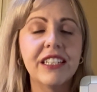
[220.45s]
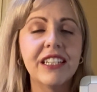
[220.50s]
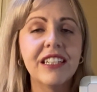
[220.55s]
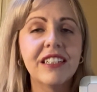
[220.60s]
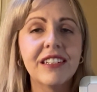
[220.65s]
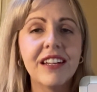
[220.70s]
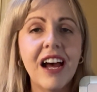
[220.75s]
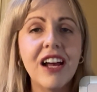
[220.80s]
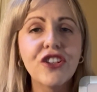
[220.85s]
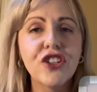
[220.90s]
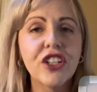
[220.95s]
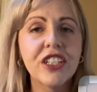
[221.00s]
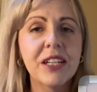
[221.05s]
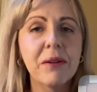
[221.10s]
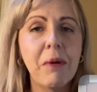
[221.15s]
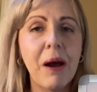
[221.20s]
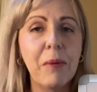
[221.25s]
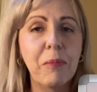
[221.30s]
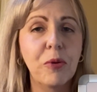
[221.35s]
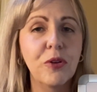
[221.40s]
It's not just
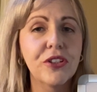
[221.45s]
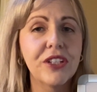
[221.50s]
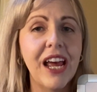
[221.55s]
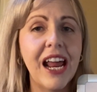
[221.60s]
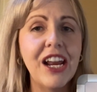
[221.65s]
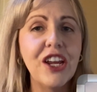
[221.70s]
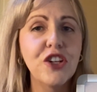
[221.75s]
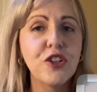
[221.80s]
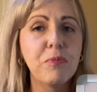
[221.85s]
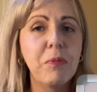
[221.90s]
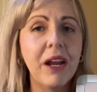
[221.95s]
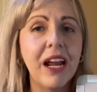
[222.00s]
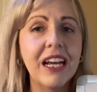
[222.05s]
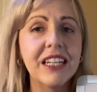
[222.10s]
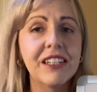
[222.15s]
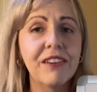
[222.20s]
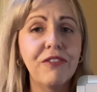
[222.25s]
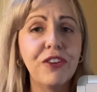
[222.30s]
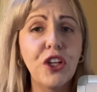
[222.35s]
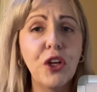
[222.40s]
about percentage,
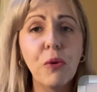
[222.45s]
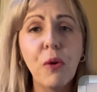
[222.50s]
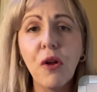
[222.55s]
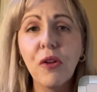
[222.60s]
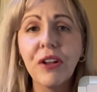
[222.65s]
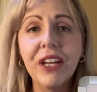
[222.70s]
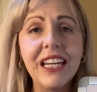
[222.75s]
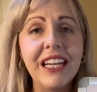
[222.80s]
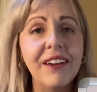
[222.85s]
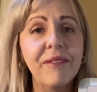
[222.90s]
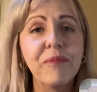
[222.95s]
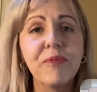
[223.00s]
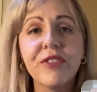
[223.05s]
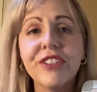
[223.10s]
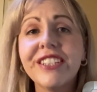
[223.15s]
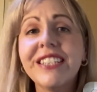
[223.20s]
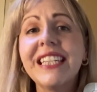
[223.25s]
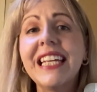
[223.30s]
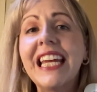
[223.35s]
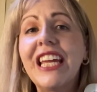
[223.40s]
because if you only
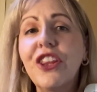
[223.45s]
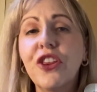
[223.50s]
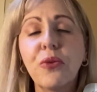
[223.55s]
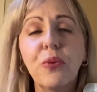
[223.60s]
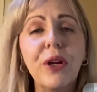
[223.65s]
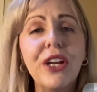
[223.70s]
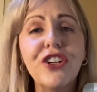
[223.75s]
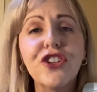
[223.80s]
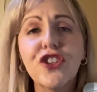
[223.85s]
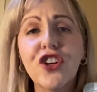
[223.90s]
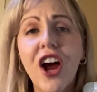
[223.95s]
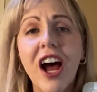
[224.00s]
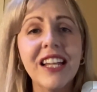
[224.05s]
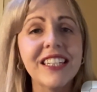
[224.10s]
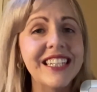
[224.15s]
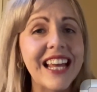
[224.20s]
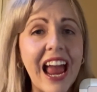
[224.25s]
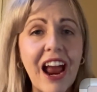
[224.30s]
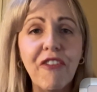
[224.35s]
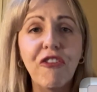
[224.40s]
see 3
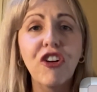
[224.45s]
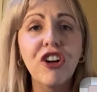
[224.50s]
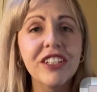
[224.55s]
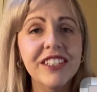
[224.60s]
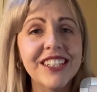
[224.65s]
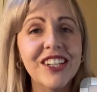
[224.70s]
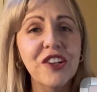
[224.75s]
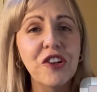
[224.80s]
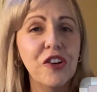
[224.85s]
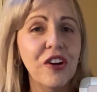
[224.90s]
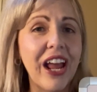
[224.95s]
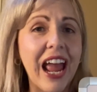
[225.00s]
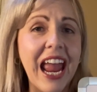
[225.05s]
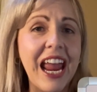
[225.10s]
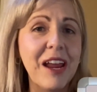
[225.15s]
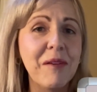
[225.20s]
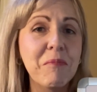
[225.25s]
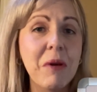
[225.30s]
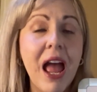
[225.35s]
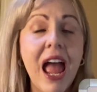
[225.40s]
shots every single
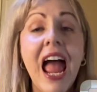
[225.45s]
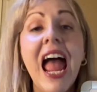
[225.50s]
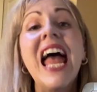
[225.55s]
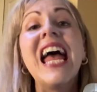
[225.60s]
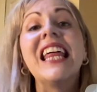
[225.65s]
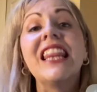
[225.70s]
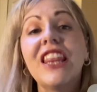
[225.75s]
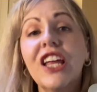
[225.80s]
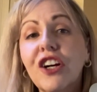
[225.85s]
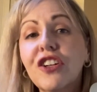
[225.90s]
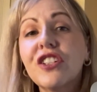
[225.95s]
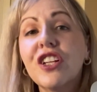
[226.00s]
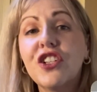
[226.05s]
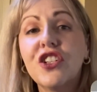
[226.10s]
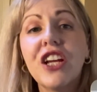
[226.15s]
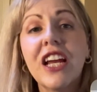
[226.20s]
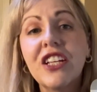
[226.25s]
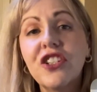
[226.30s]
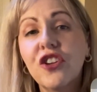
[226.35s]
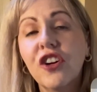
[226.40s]
game, there's a
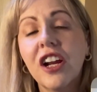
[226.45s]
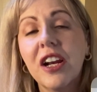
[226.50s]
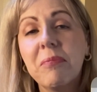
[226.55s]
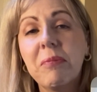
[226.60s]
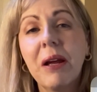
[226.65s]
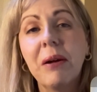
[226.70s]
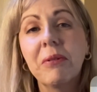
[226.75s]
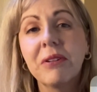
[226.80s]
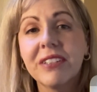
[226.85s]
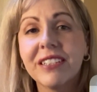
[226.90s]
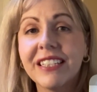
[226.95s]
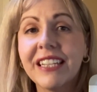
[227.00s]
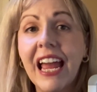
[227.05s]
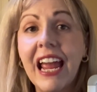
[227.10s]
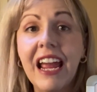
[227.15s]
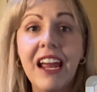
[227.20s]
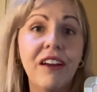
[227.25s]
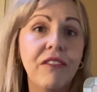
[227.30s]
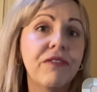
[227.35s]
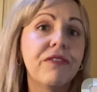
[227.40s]
chance you're going to be able to
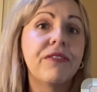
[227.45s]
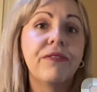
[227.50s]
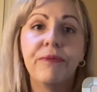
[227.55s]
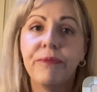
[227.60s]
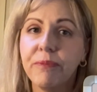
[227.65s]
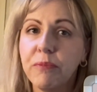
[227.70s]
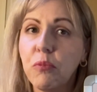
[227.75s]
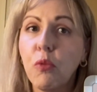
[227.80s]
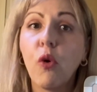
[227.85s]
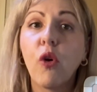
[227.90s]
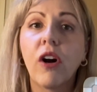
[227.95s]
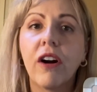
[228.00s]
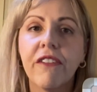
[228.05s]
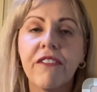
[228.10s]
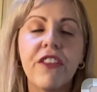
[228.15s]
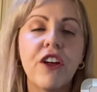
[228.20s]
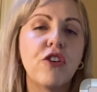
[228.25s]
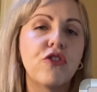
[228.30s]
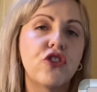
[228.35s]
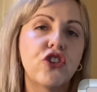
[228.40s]
save more
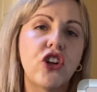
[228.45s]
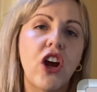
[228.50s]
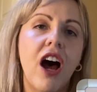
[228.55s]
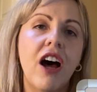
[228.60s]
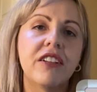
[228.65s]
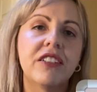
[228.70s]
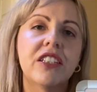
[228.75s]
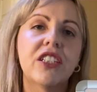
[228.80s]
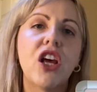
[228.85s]
of those shots.